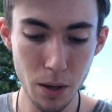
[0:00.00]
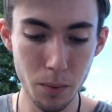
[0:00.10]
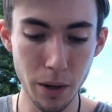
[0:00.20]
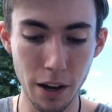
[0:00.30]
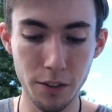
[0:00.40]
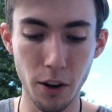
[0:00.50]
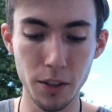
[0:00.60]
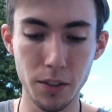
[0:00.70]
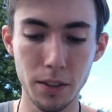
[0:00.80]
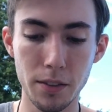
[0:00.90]
We have
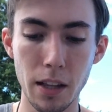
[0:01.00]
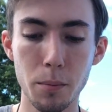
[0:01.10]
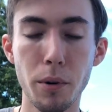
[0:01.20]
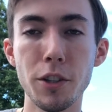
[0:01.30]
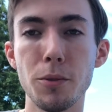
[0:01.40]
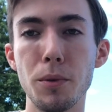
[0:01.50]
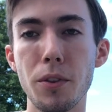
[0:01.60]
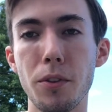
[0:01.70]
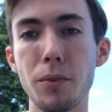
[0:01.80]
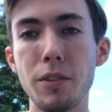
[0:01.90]
cards like Celebration with
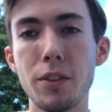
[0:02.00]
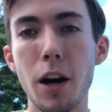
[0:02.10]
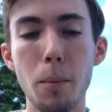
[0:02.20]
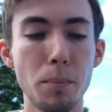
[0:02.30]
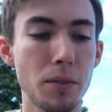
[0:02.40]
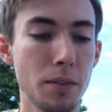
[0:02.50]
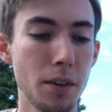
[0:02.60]
the Three of Cups.